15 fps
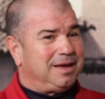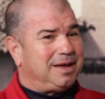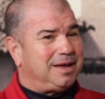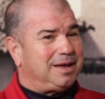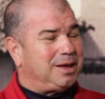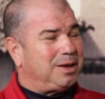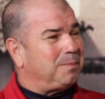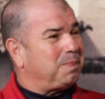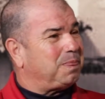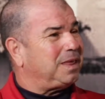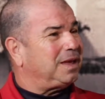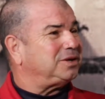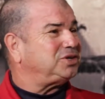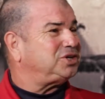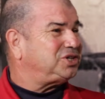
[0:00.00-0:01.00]

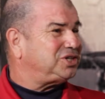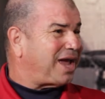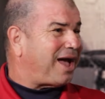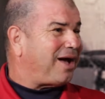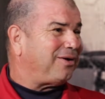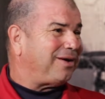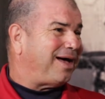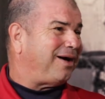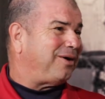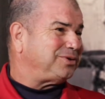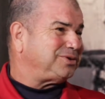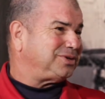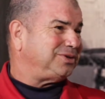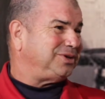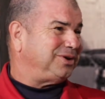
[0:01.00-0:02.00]
a shout
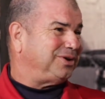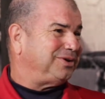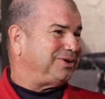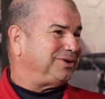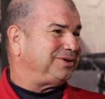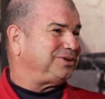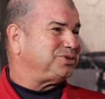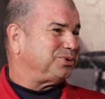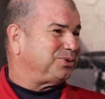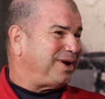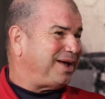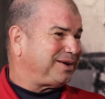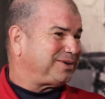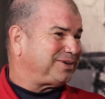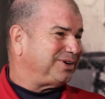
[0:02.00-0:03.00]
out to your
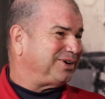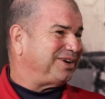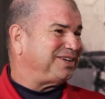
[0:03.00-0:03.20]
director,